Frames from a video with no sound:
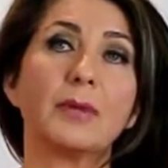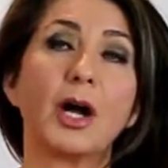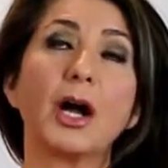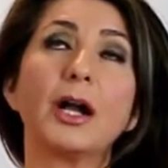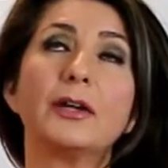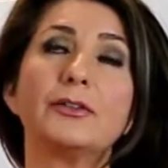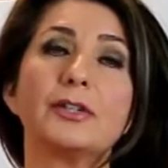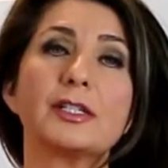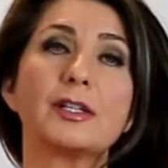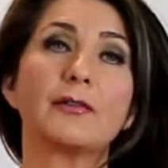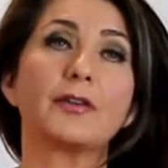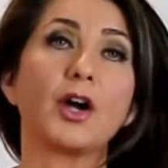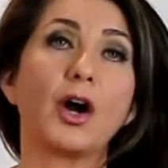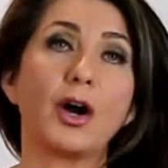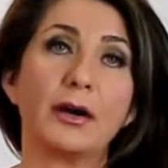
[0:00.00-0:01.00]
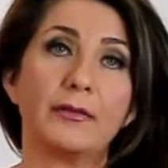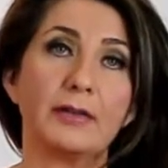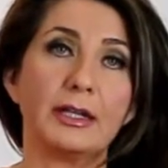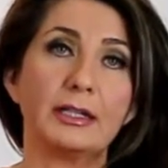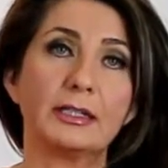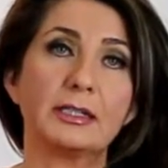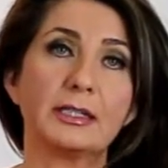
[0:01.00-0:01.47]
hundreds of
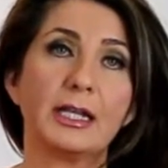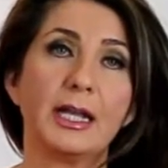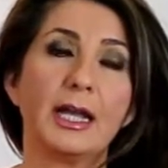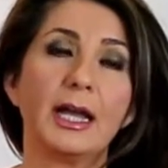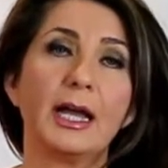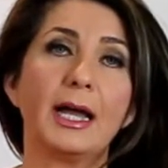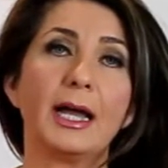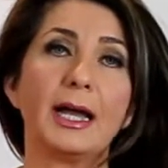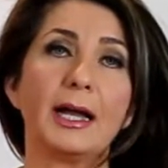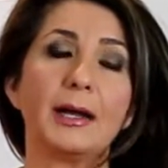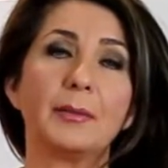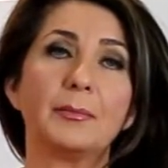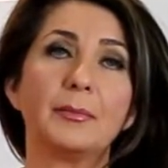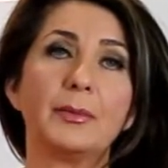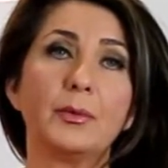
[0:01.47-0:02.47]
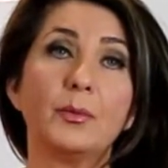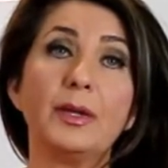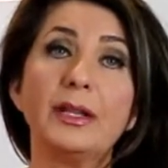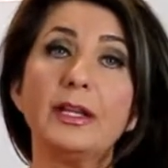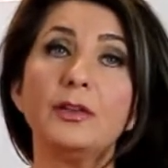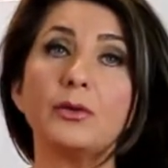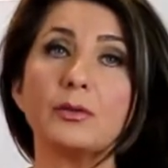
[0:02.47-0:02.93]
carvings
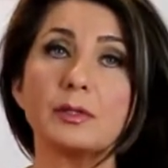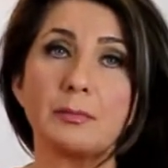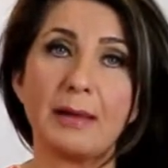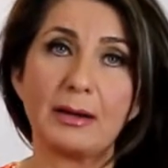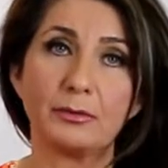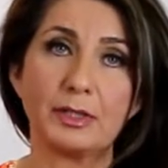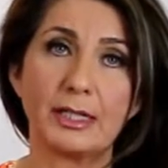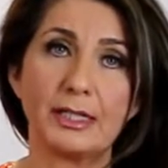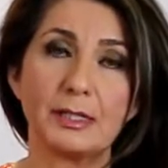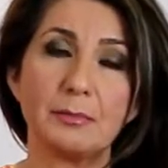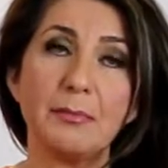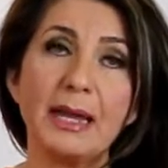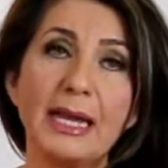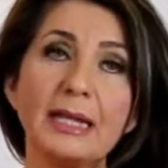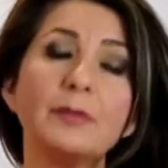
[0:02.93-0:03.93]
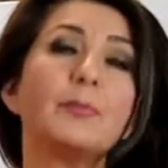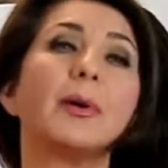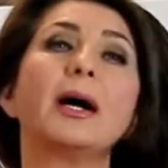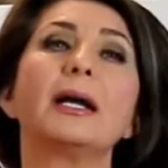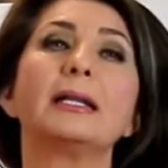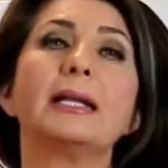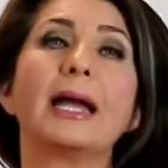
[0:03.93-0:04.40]
within those mountains made
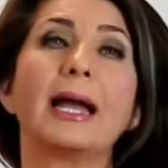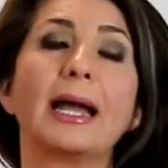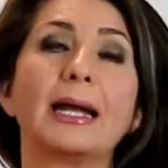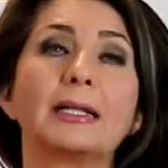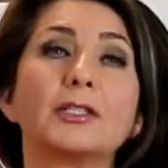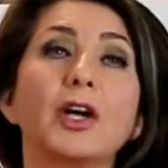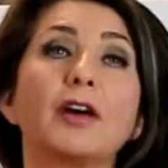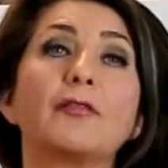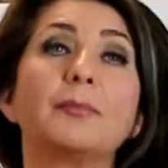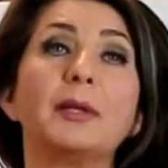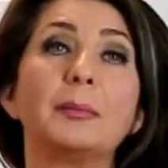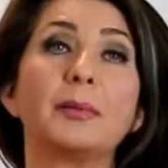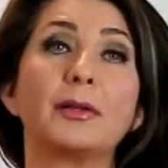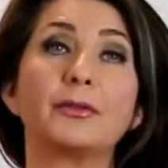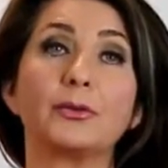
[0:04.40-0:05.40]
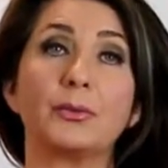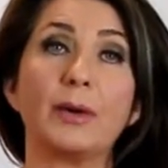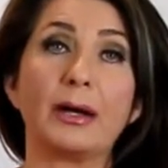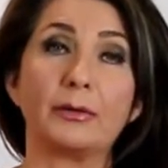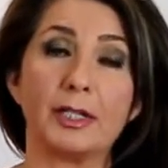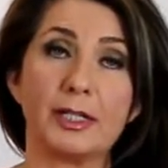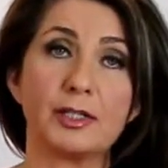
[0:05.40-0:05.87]
by the hand of people
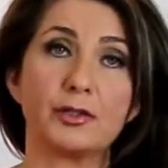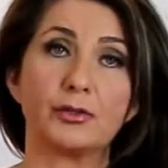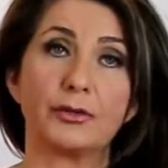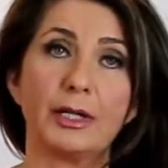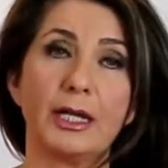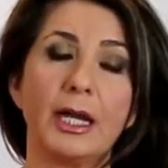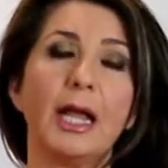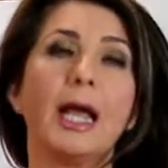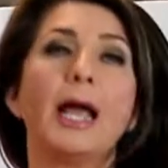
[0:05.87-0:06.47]
throughout history.